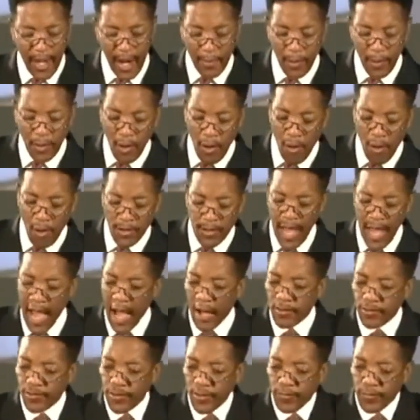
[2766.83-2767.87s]
and I'm going to go on
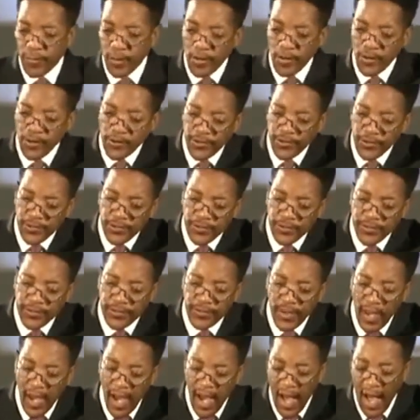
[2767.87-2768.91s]
down to
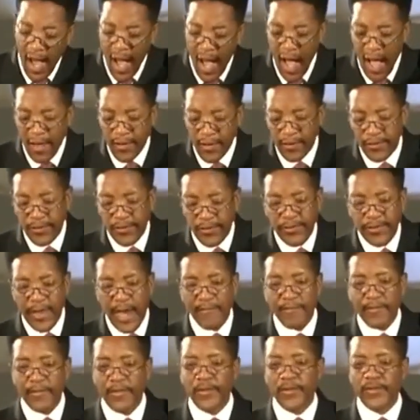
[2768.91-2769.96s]
verse uh,
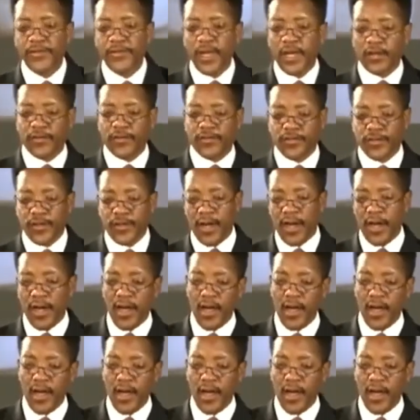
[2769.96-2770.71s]
seven, 6.